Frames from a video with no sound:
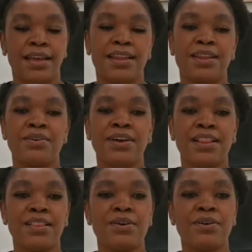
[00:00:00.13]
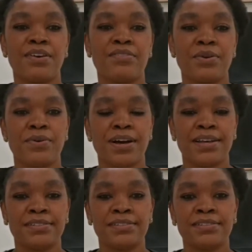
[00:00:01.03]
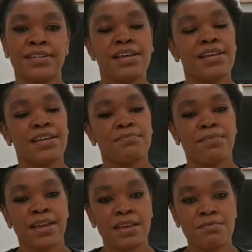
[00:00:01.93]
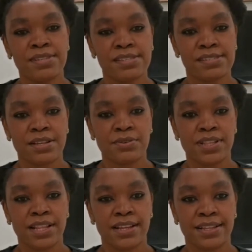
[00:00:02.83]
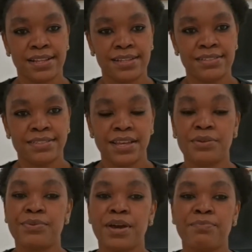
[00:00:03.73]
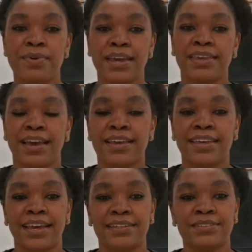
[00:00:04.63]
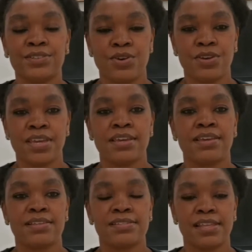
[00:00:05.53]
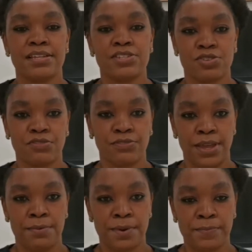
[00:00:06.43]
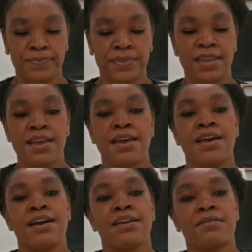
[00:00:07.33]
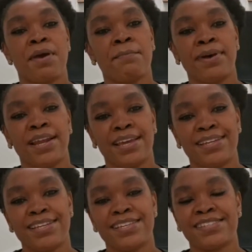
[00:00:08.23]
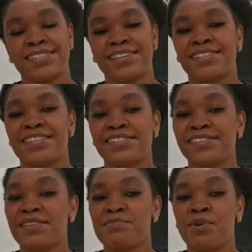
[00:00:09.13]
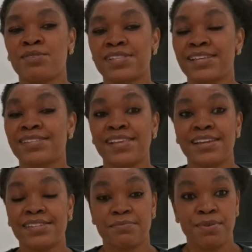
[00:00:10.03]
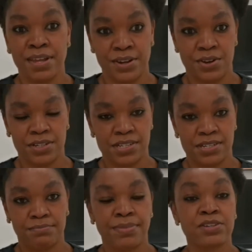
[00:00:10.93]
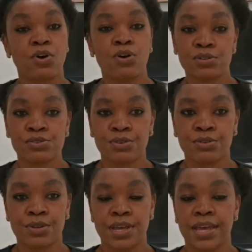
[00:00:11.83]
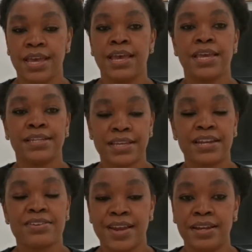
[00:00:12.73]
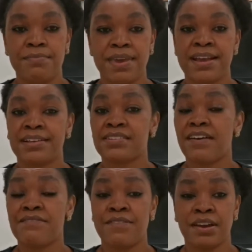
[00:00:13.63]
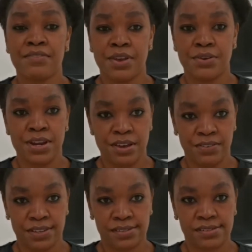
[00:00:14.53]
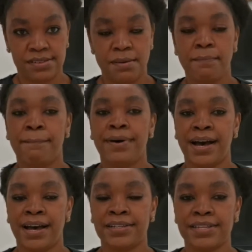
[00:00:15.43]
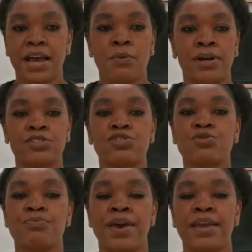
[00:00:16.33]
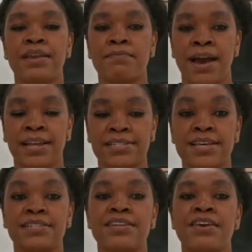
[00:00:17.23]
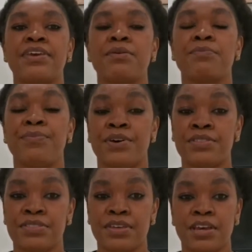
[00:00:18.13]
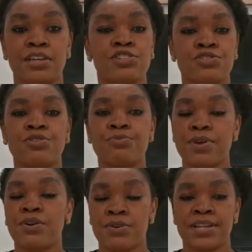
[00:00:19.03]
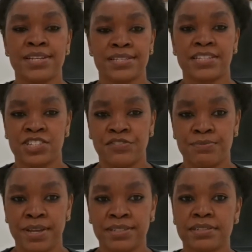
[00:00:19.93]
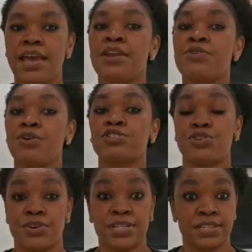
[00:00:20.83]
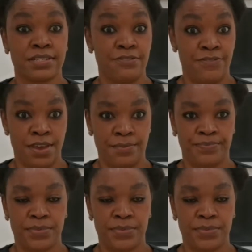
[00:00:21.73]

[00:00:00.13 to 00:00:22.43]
Hello everyone. My name is Sister Nonhlanhla and we are back again talking stages of labor. Remember ladies that this is the most exciting period, but also it can really make us very nervous. But I want you to bear in mind that giving birth should be your greatest achievement and not your greatest fear.